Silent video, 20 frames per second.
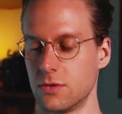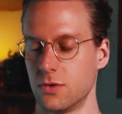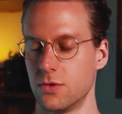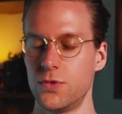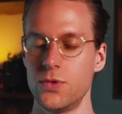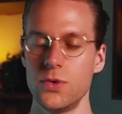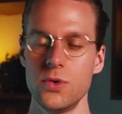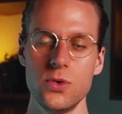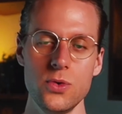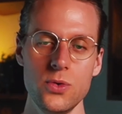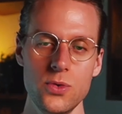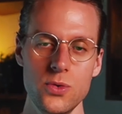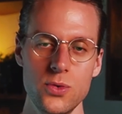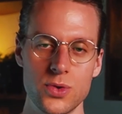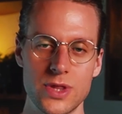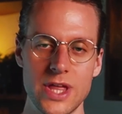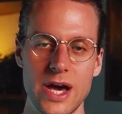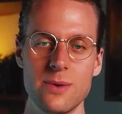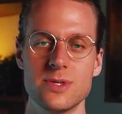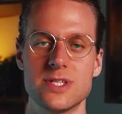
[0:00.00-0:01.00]
Phew,
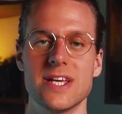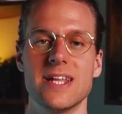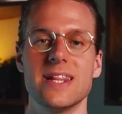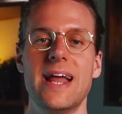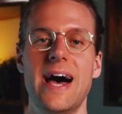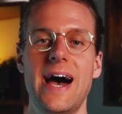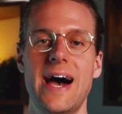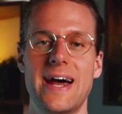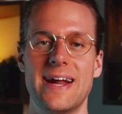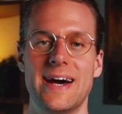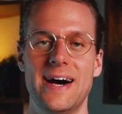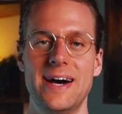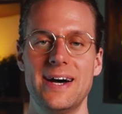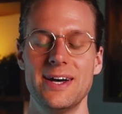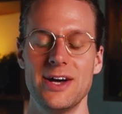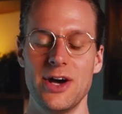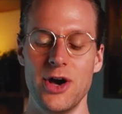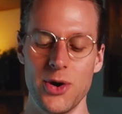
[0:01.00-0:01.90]
that was a lot, huh?